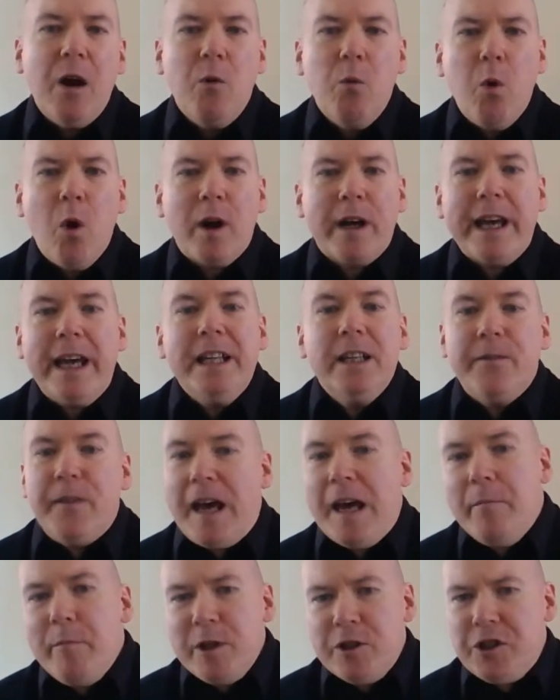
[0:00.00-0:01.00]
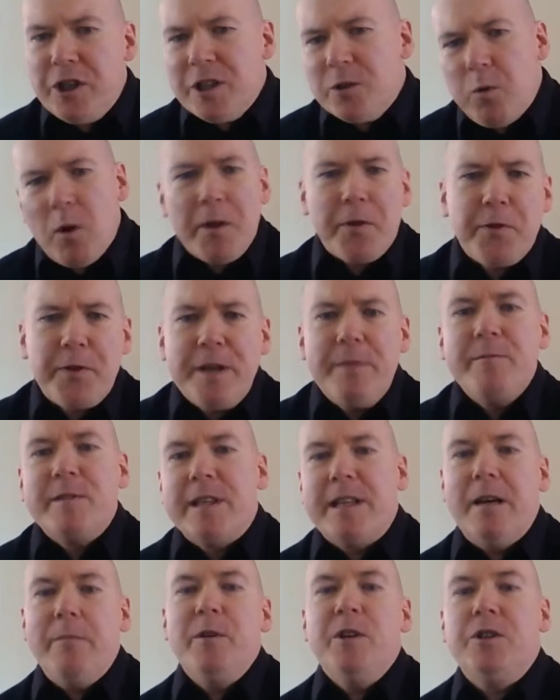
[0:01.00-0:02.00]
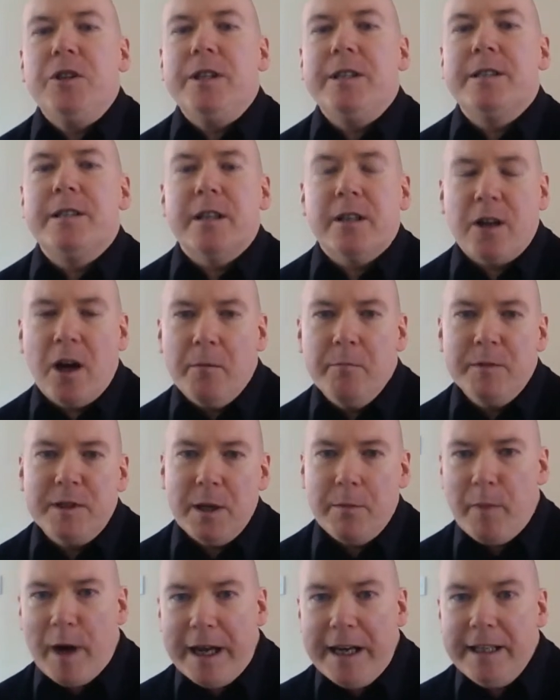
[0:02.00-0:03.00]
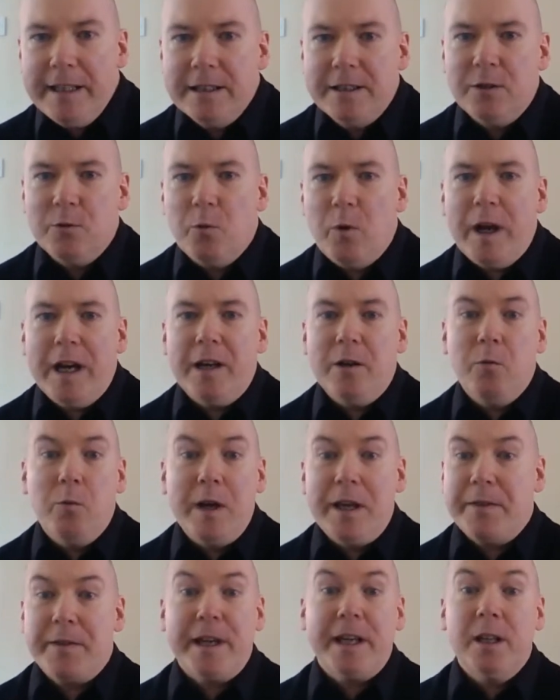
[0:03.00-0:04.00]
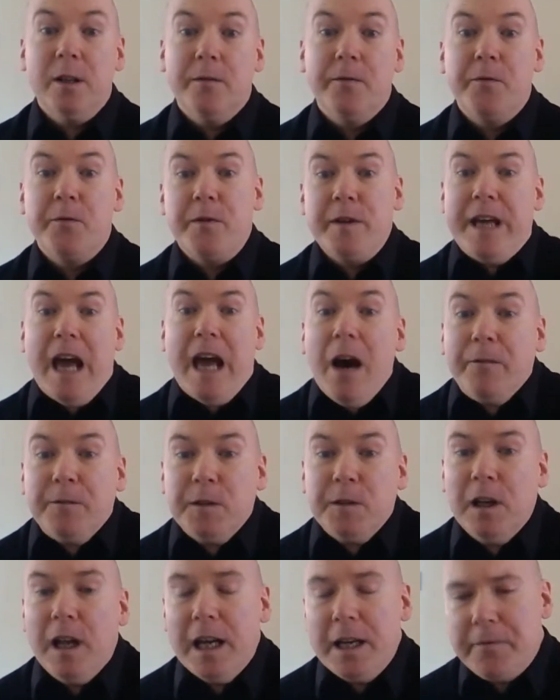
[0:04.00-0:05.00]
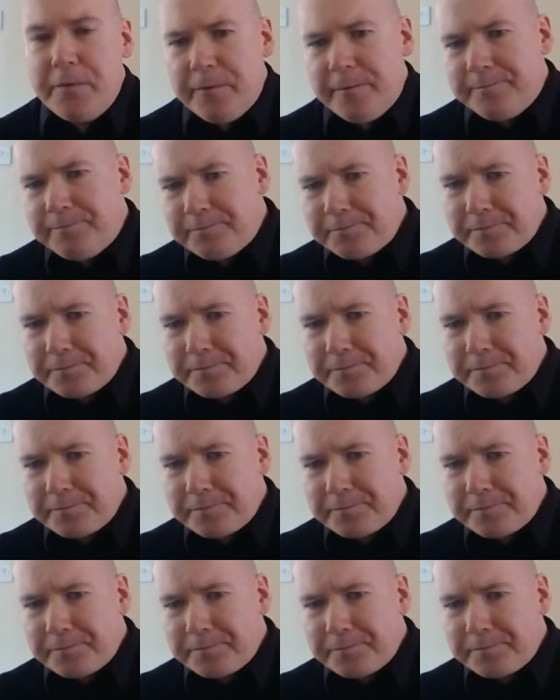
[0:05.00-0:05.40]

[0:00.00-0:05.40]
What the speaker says: what kind of images, what themes and images come to mind when we think of the afterlife.